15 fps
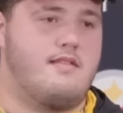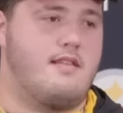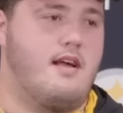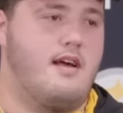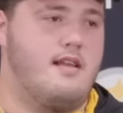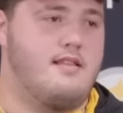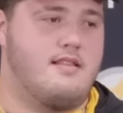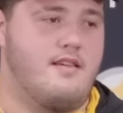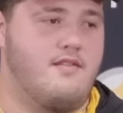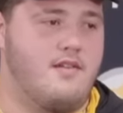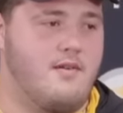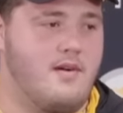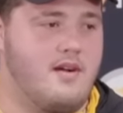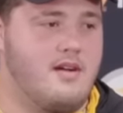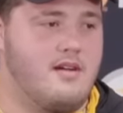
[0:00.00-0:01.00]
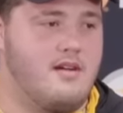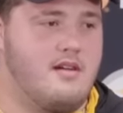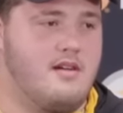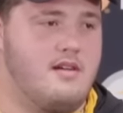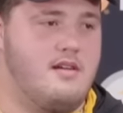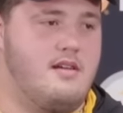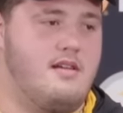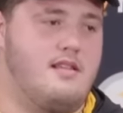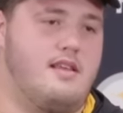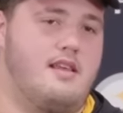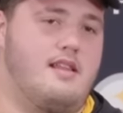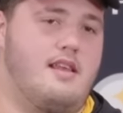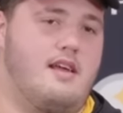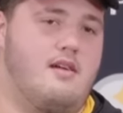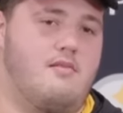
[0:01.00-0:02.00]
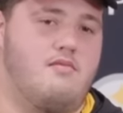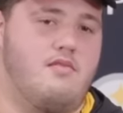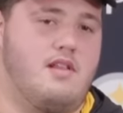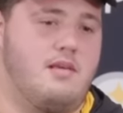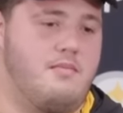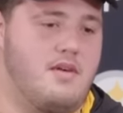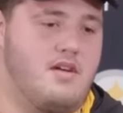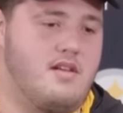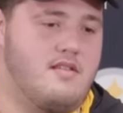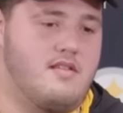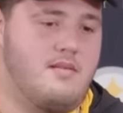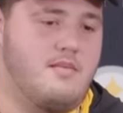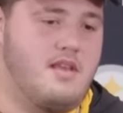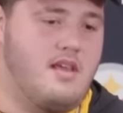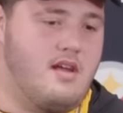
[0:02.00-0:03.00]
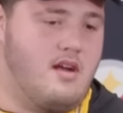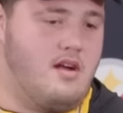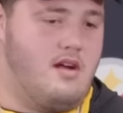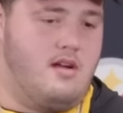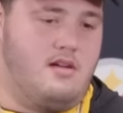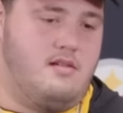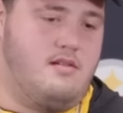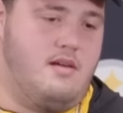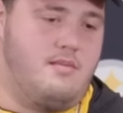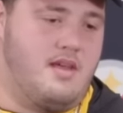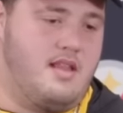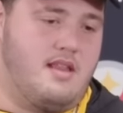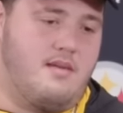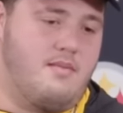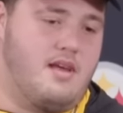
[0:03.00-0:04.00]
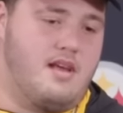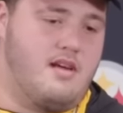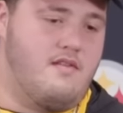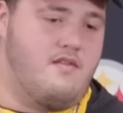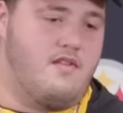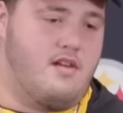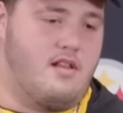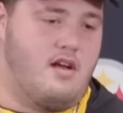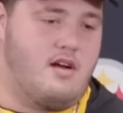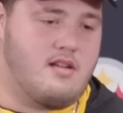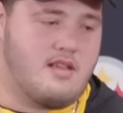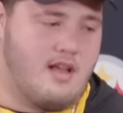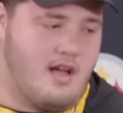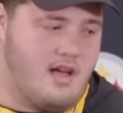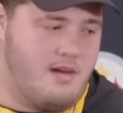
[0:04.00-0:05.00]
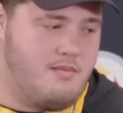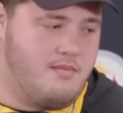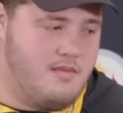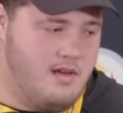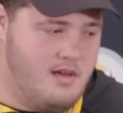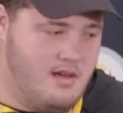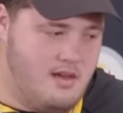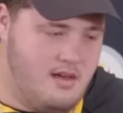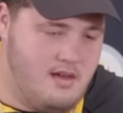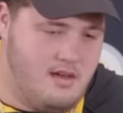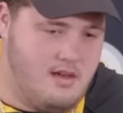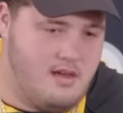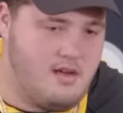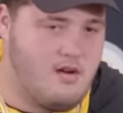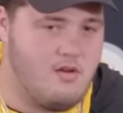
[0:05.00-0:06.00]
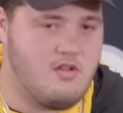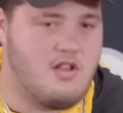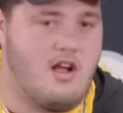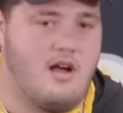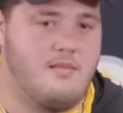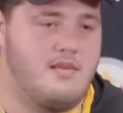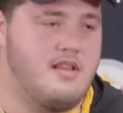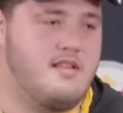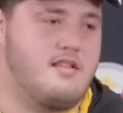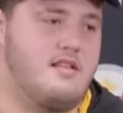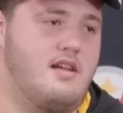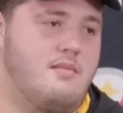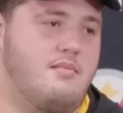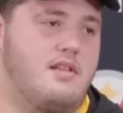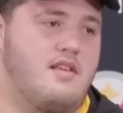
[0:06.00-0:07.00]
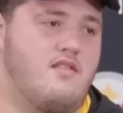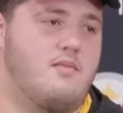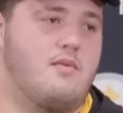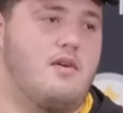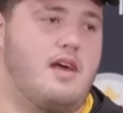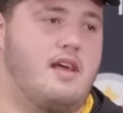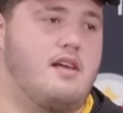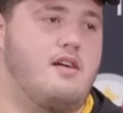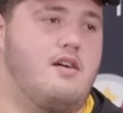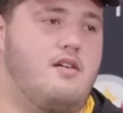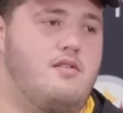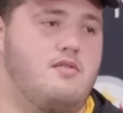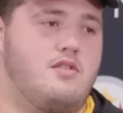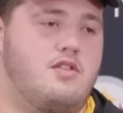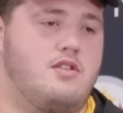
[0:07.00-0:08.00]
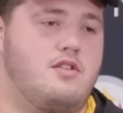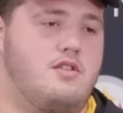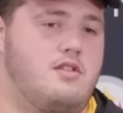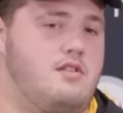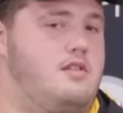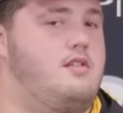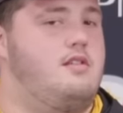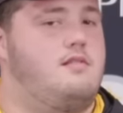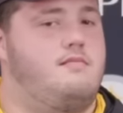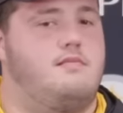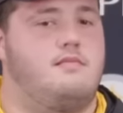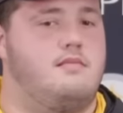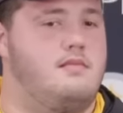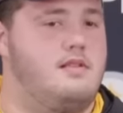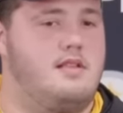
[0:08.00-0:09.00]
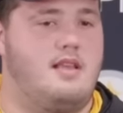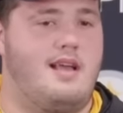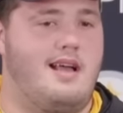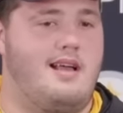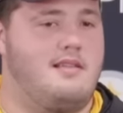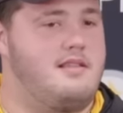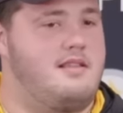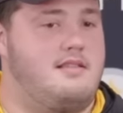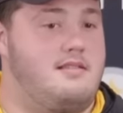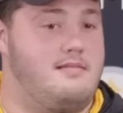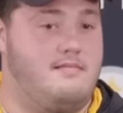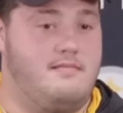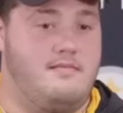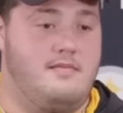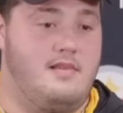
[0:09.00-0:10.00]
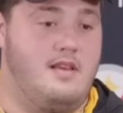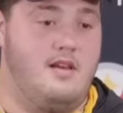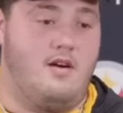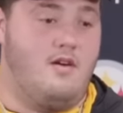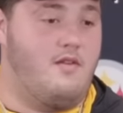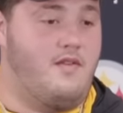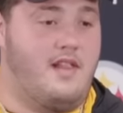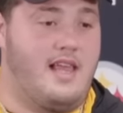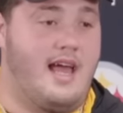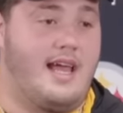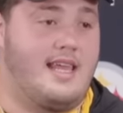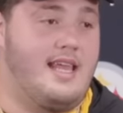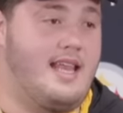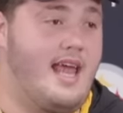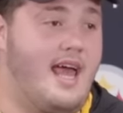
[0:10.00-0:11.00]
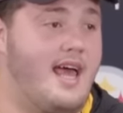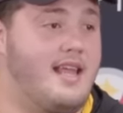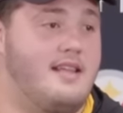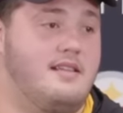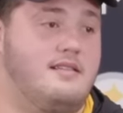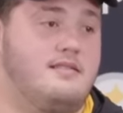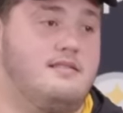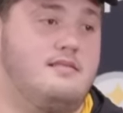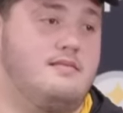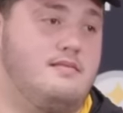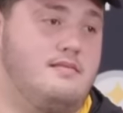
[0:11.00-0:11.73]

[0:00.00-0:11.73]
Studs everywhere. I think they're really building something here. I mean, they've been good for a long time. Coach Tomlin's an unbelievable head coach. I'm just, hopefully I can add.